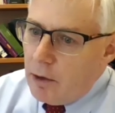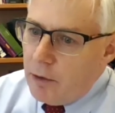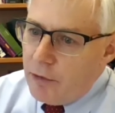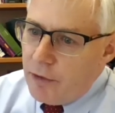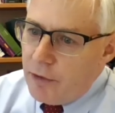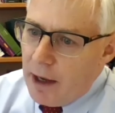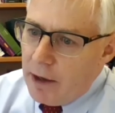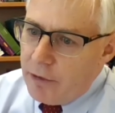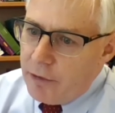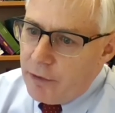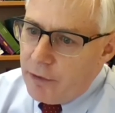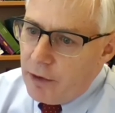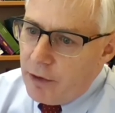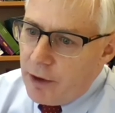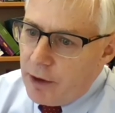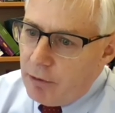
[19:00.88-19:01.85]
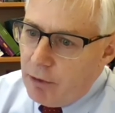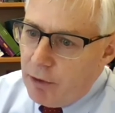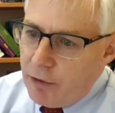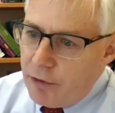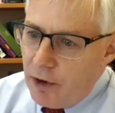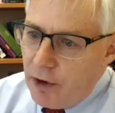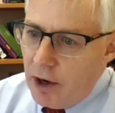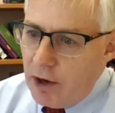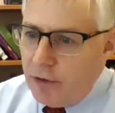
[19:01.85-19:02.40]
says that
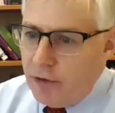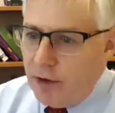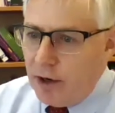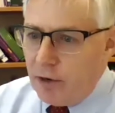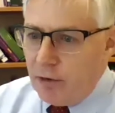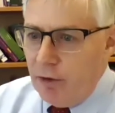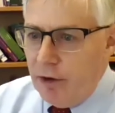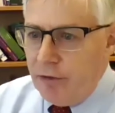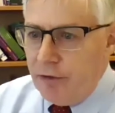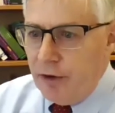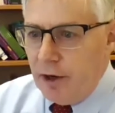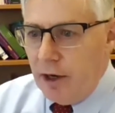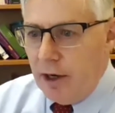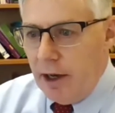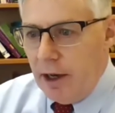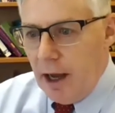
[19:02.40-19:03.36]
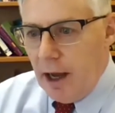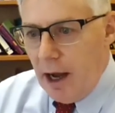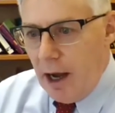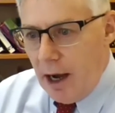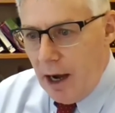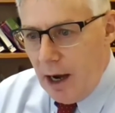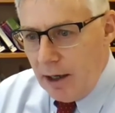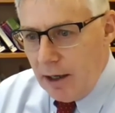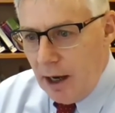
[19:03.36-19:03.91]
research is increasingly
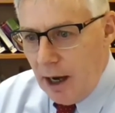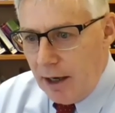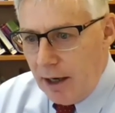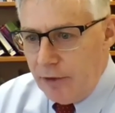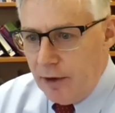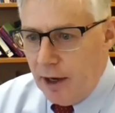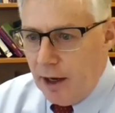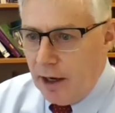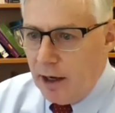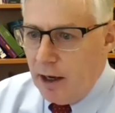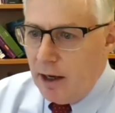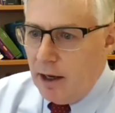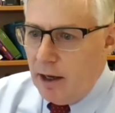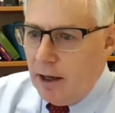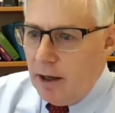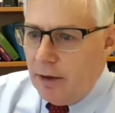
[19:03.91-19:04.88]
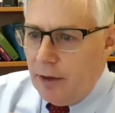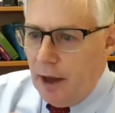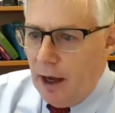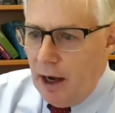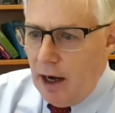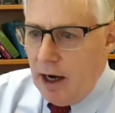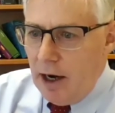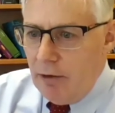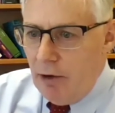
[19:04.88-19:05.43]
highlighting the
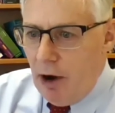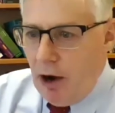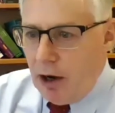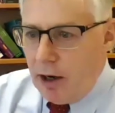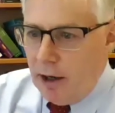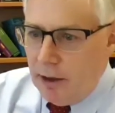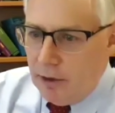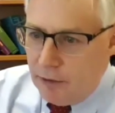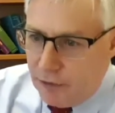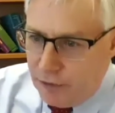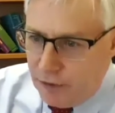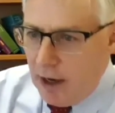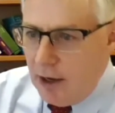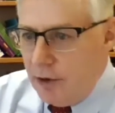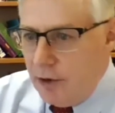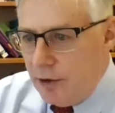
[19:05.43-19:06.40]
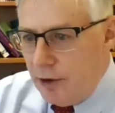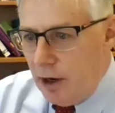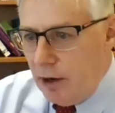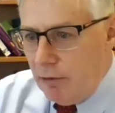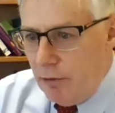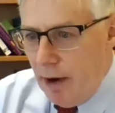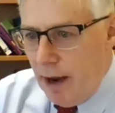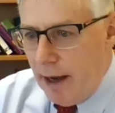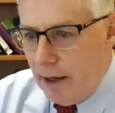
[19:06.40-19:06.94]
hierarchies, gender,
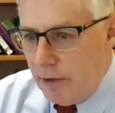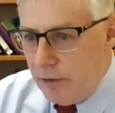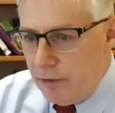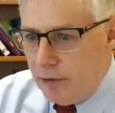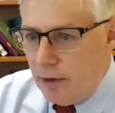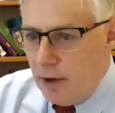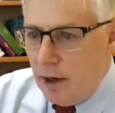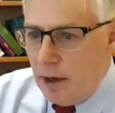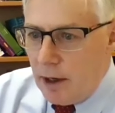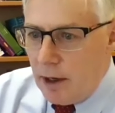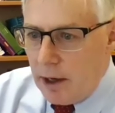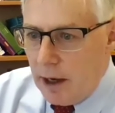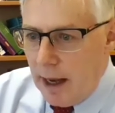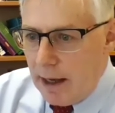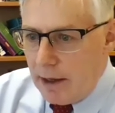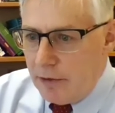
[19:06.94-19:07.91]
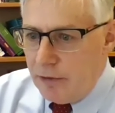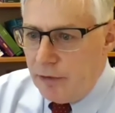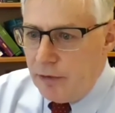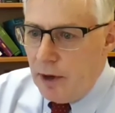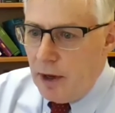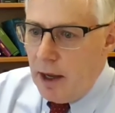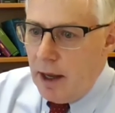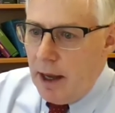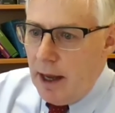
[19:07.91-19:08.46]
race, class,
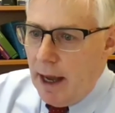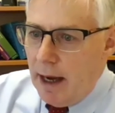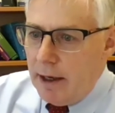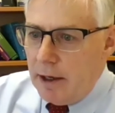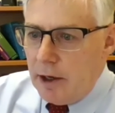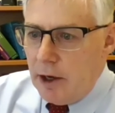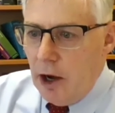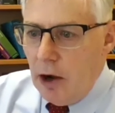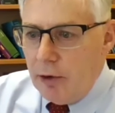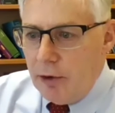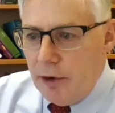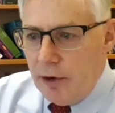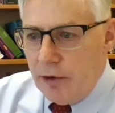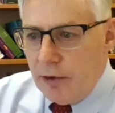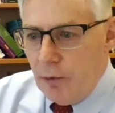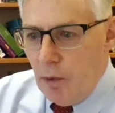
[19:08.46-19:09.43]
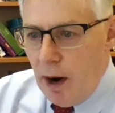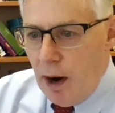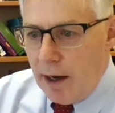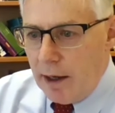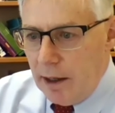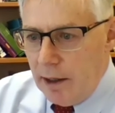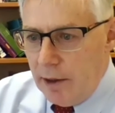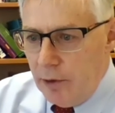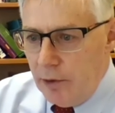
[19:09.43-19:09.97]
encoded into
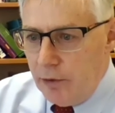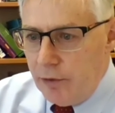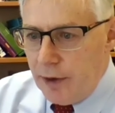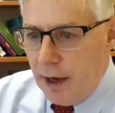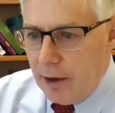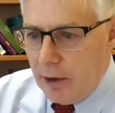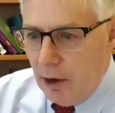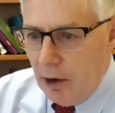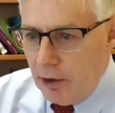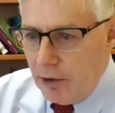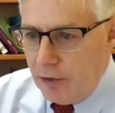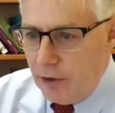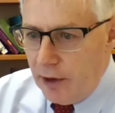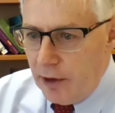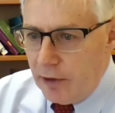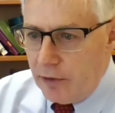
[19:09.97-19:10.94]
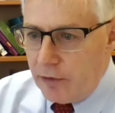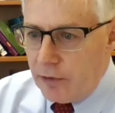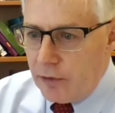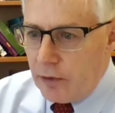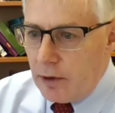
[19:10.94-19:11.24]
widely used technologies.